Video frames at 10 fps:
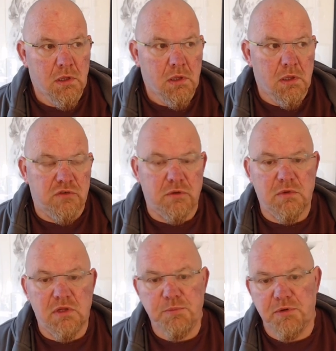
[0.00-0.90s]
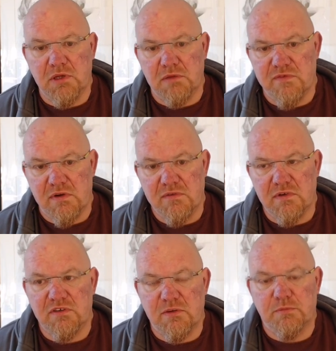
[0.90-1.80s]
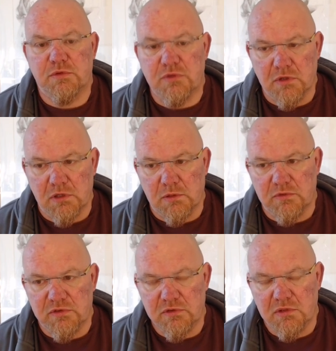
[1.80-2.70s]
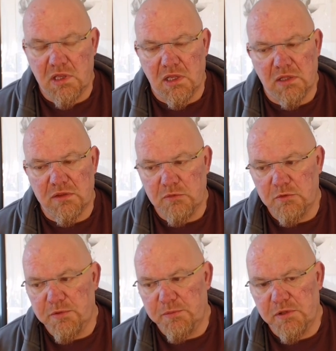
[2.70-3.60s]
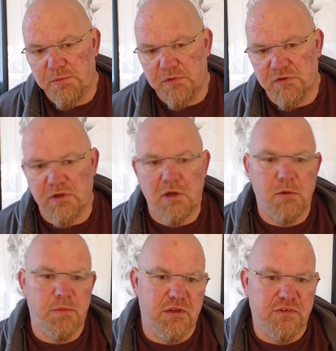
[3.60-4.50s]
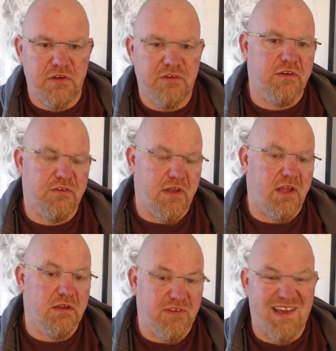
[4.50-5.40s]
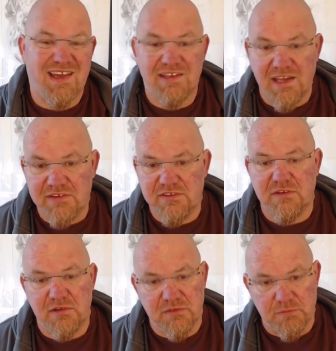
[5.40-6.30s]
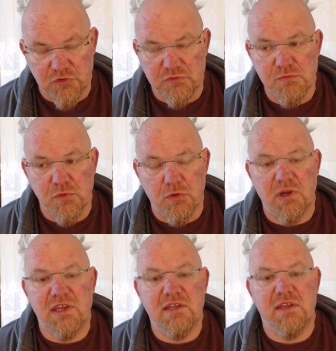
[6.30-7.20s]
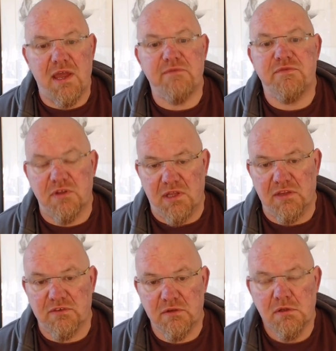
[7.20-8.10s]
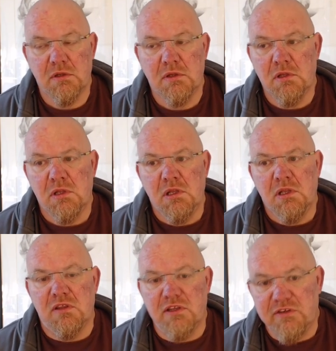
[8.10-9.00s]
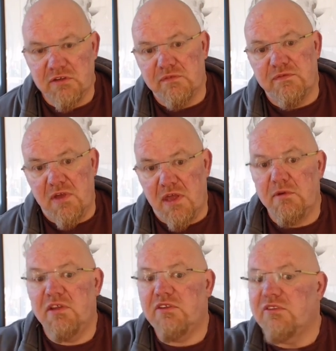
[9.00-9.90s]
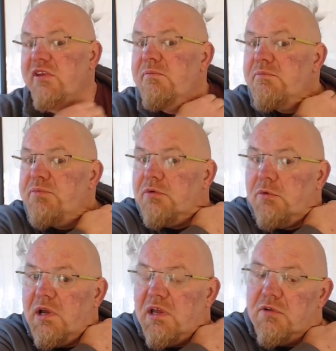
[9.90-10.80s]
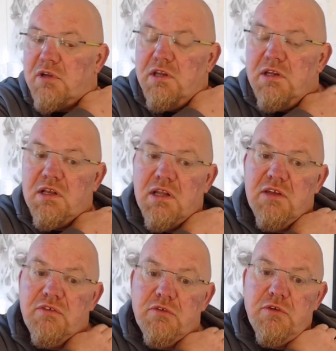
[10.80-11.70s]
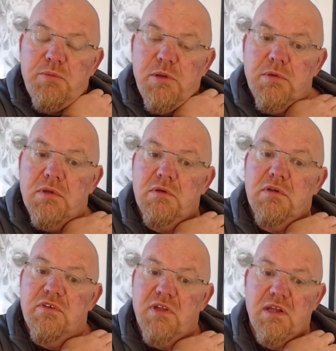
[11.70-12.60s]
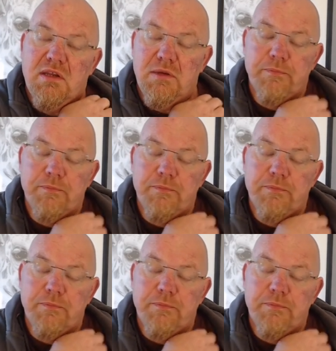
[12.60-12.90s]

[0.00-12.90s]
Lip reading: So I'm going to put it in very, very simple terms. There will be people that say, oh, but there's this, there's that, and the other. And yes, there is much more in depth to this. This is a very simple way of looking at cholesterol so people can understand it.